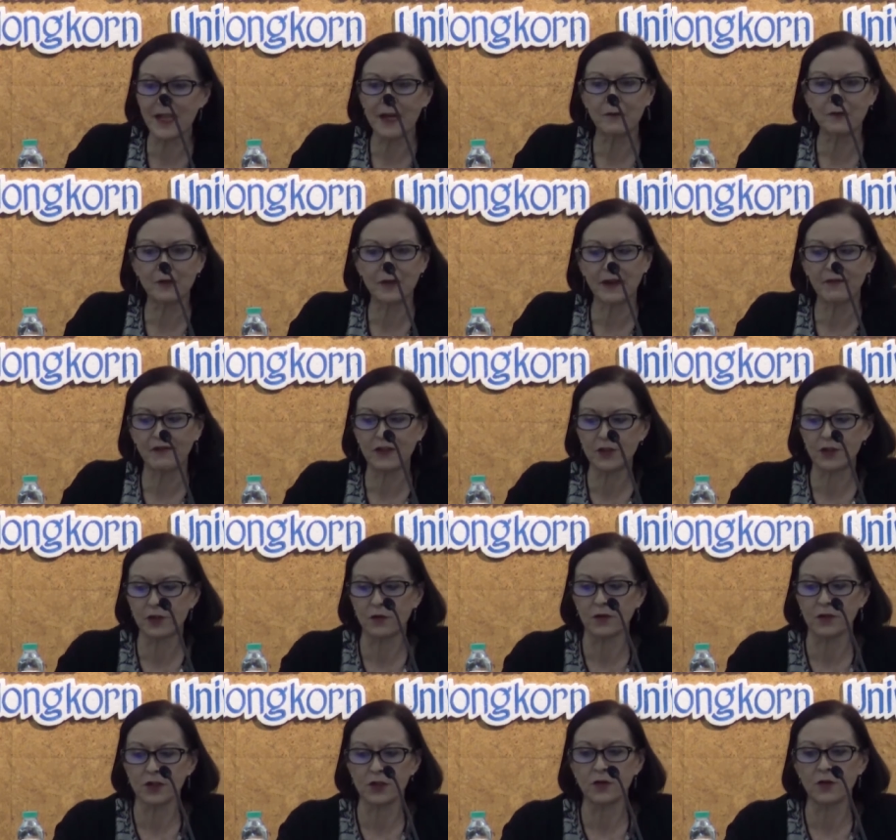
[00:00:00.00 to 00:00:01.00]
They will give a
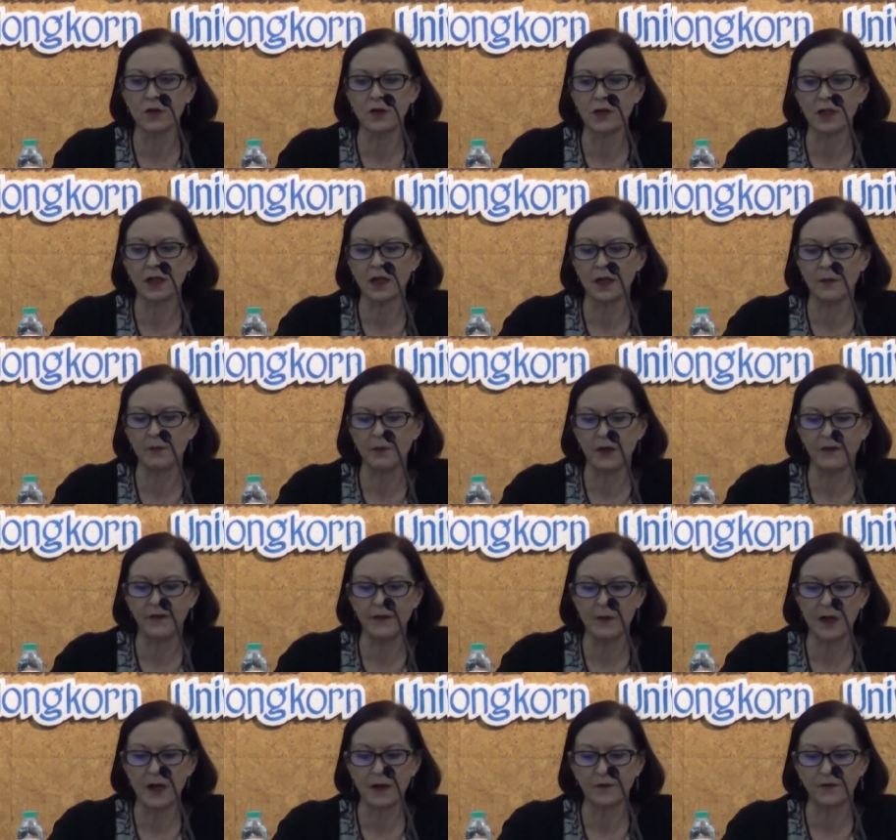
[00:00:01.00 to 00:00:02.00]
short talk of
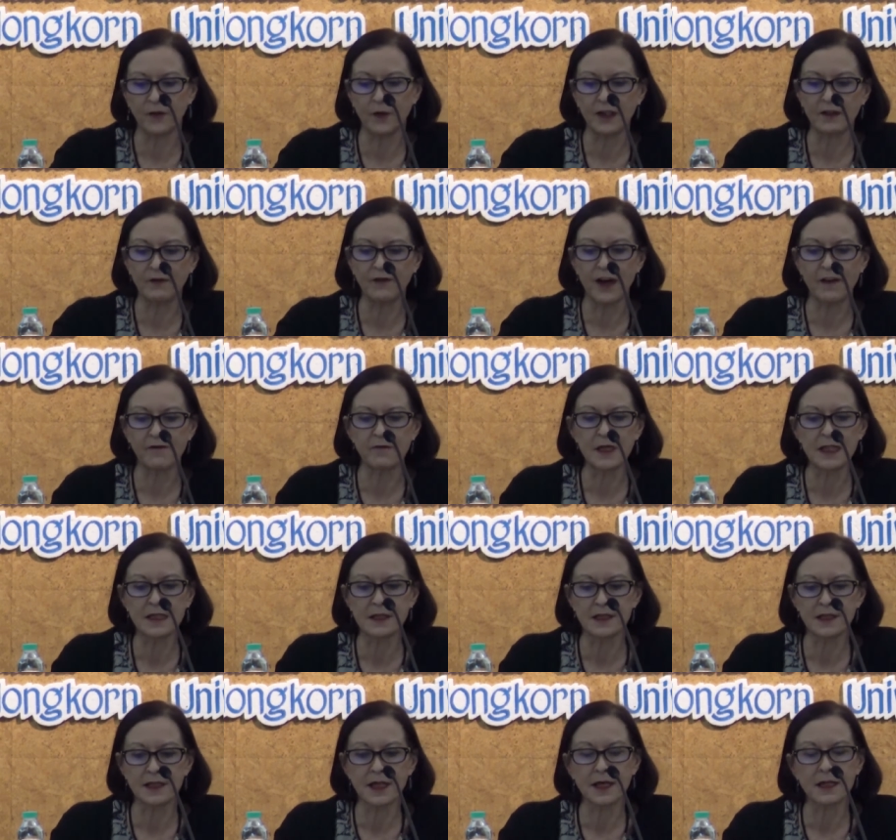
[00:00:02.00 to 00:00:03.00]
about 45
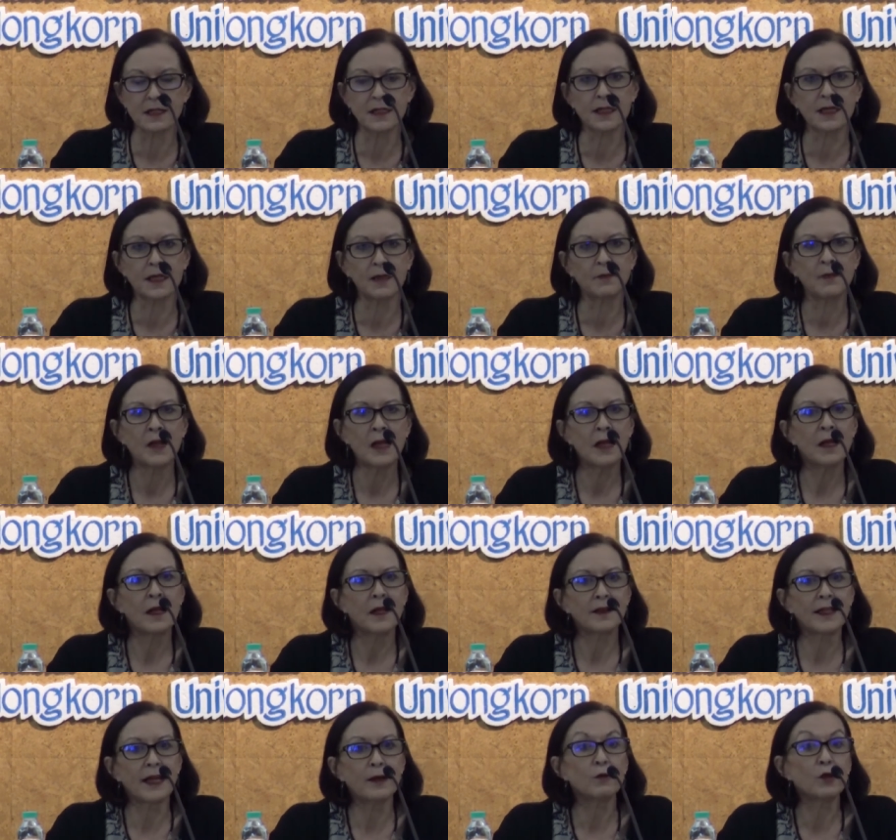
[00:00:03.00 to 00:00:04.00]
minutes, and
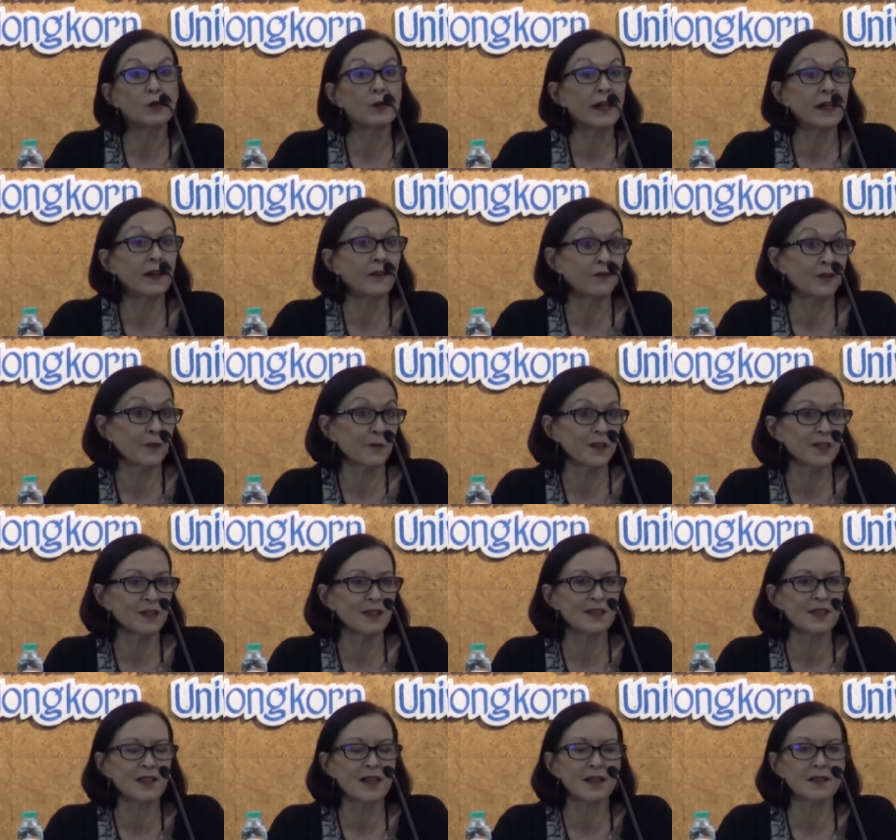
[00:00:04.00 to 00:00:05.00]
then we'll hear from the
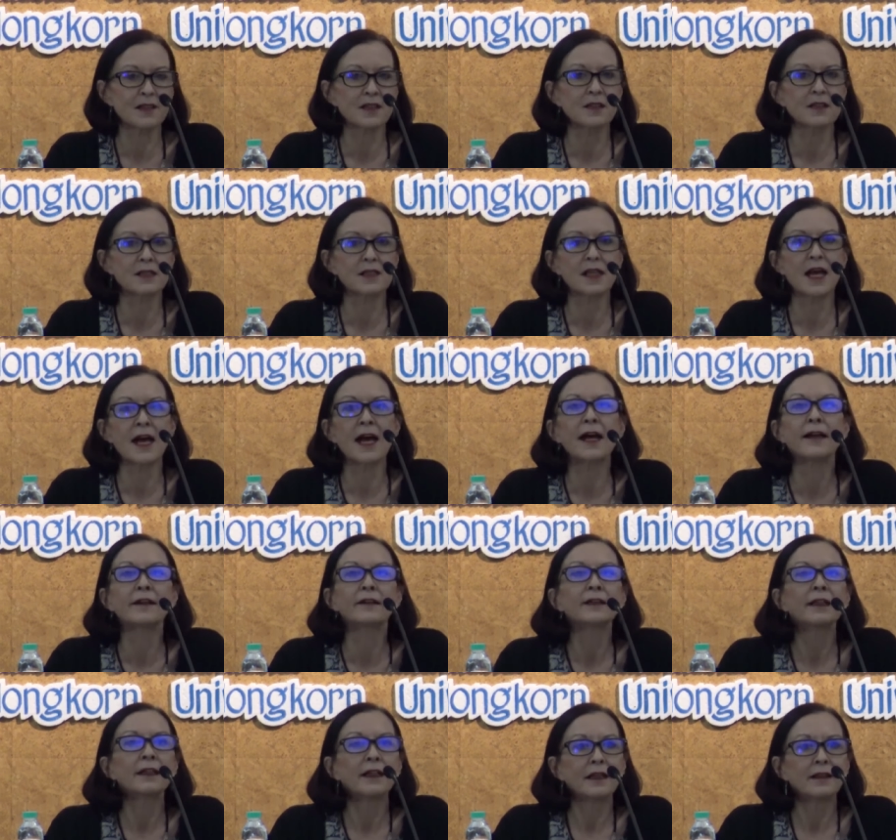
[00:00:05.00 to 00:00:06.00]
discussants,
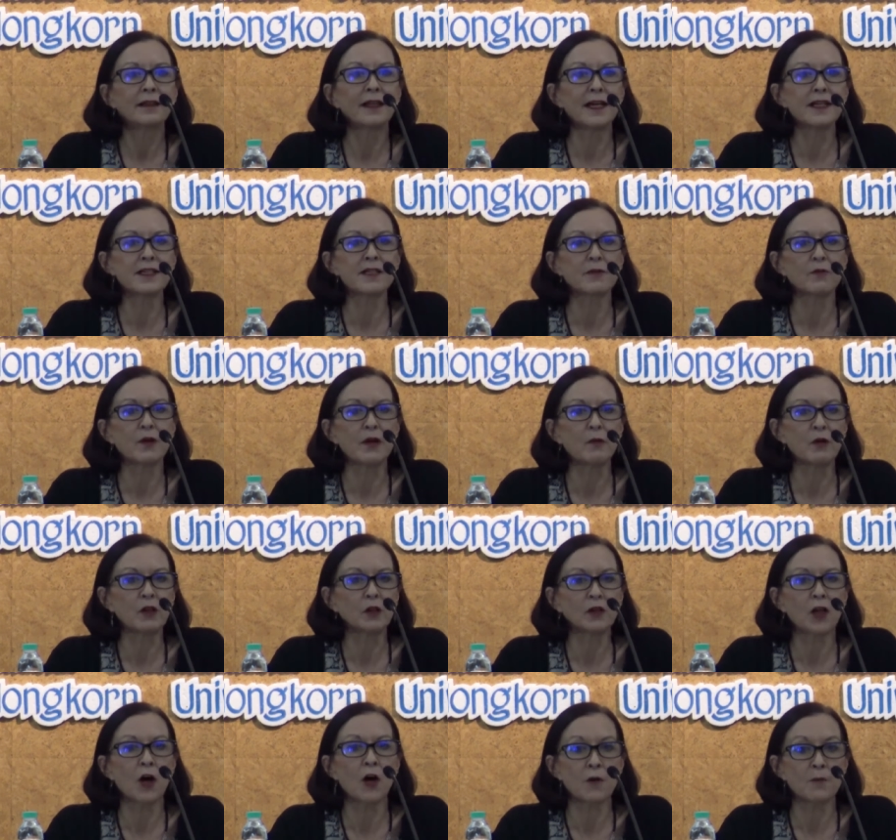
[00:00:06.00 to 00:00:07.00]
and later we
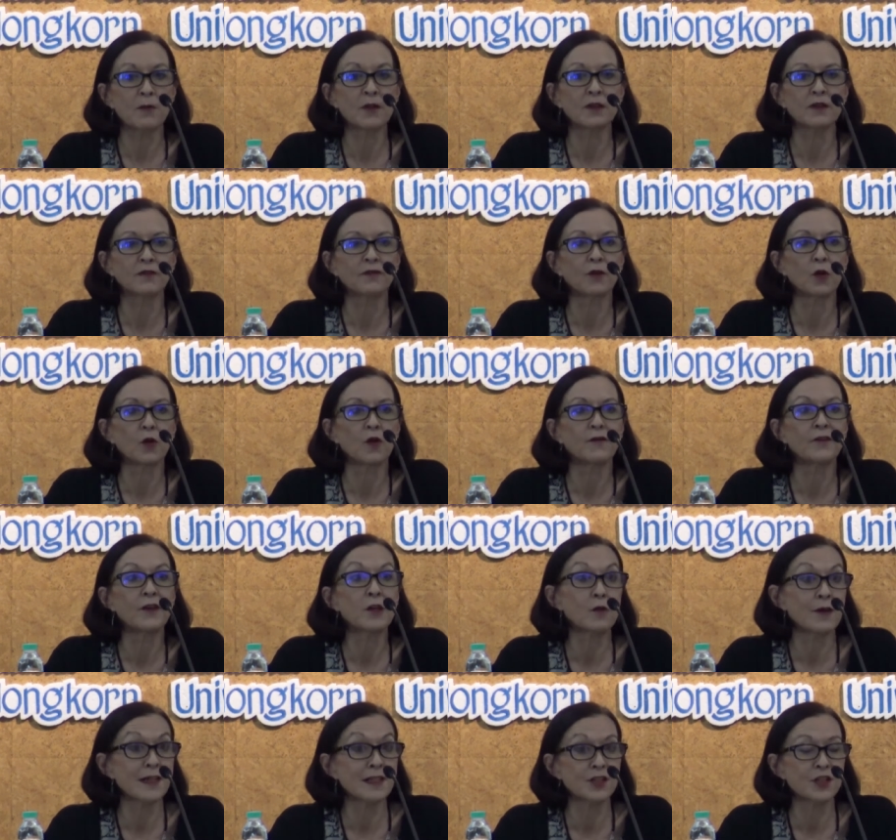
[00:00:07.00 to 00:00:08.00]
will open the floor for
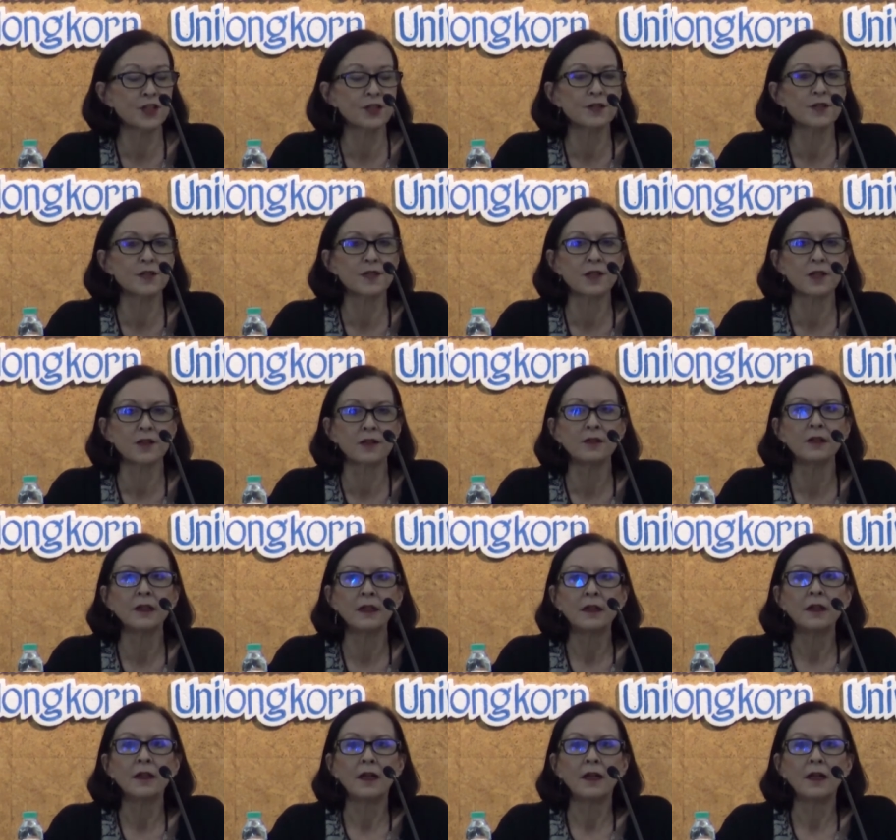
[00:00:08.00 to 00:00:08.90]
questions. So